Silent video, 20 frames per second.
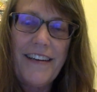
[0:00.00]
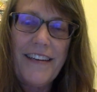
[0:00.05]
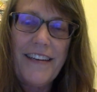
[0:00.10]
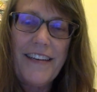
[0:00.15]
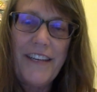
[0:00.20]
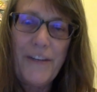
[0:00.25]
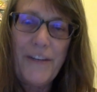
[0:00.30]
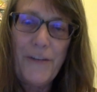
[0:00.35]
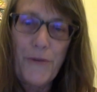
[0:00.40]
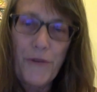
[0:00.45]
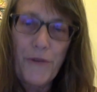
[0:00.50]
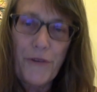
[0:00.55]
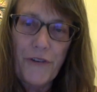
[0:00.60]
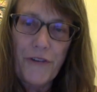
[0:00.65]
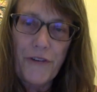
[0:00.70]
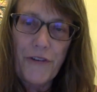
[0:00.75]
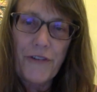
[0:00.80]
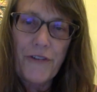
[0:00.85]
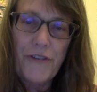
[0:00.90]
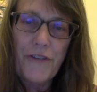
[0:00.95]
In
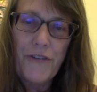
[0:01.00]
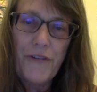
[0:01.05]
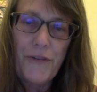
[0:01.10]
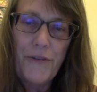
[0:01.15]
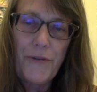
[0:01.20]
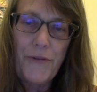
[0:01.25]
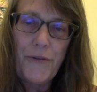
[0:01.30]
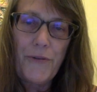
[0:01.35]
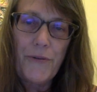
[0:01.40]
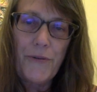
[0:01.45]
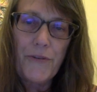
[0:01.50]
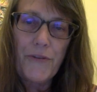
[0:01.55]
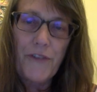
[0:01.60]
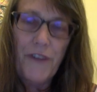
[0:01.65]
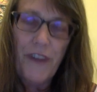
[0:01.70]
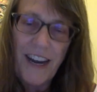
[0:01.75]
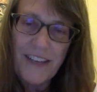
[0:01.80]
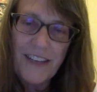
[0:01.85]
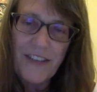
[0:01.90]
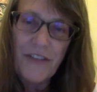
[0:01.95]
order to
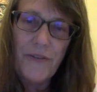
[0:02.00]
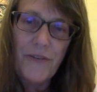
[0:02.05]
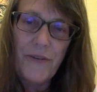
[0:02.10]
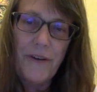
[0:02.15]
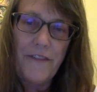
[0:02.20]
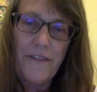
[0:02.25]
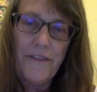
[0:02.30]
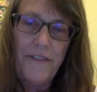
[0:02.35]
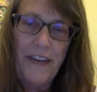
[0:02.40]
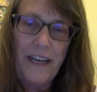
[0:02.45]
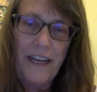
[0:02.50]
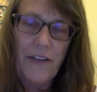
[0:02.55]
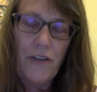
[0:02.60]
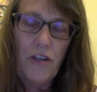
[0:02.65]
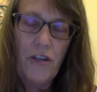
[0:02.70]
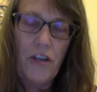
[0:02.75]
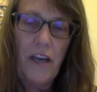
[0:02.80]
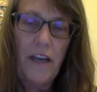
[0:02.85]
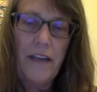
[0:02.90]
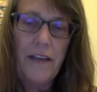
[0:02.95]
try to effect
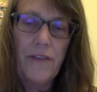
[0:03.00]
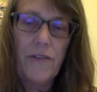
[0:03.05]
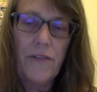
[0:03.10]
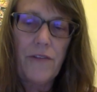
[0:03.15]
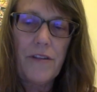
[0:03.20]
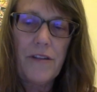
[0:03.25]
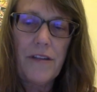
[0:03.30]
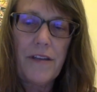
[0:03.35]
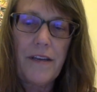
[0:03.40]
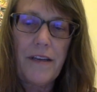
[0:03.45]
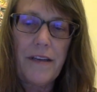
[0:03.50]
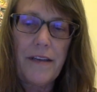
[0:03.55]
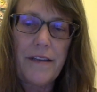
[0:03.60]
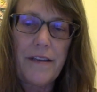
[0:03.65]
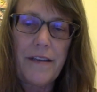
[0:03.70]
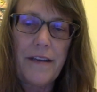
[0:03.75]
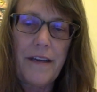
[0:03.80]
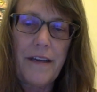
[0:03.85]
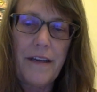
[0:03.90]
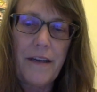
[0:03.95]
change, and
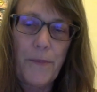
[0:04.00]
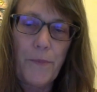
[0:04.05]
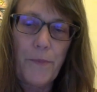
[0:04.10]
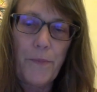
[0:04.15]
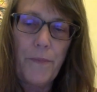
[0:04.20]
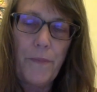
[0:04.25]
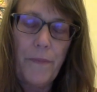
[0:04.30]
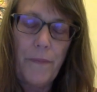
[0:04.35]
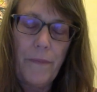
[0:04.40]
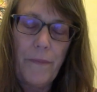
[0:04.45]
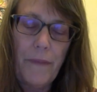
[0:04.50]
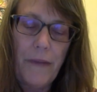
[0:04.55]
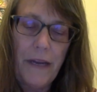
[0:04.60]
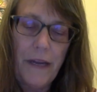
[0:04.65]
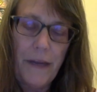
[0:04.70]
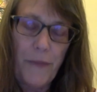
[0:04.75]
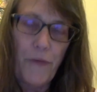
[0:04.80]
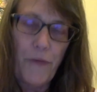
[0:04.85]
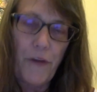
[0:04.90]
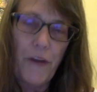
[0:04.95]

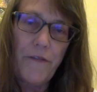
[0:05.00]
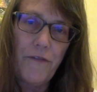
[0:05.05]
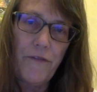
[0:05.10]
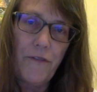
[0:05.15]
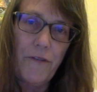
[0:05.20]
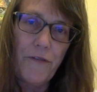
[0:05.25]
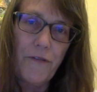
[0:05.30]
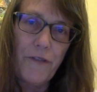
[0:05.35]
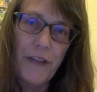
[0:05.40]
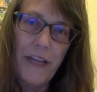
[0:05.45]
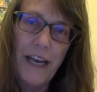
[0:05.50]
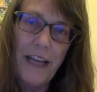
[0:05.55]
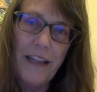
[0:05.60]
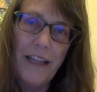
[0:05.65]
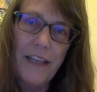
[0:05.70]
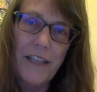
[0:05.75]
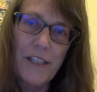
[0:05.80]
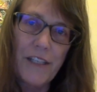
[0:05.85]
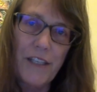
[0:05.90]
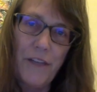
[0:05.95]
I'm grateful for that
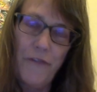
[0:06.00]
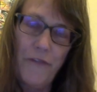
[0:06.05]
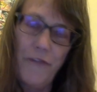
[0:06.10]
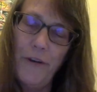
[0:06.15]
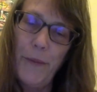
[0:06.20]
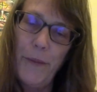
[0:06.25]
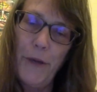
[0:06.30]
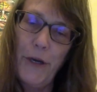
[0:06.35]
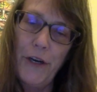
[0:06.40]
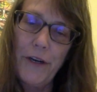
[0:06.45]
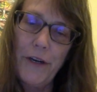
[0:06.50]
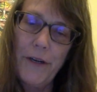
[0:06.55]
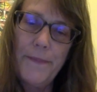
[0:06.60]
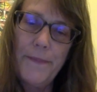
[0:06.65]
lesson from her.